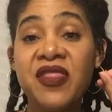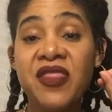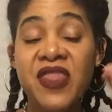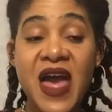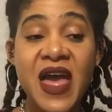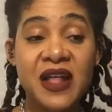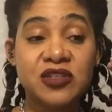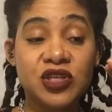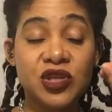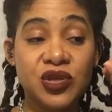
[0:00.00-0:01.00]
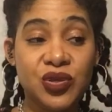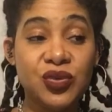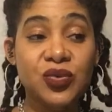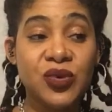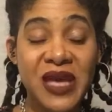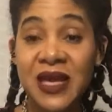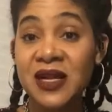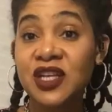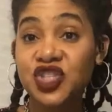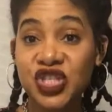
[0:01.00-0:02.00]
that you
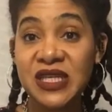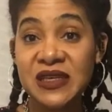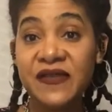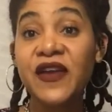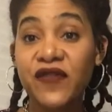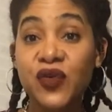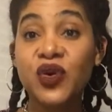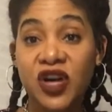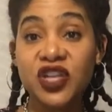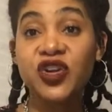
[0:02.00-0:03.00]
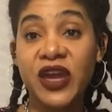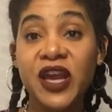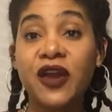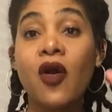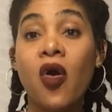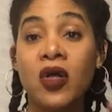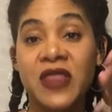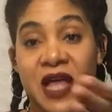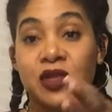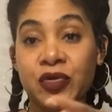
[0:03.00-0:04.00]
can achieve if you cut your hair on
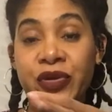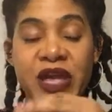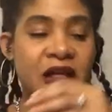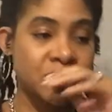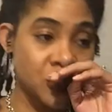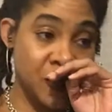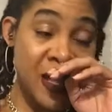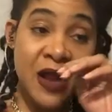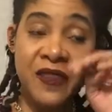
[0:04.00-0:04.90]
that lunar calendar.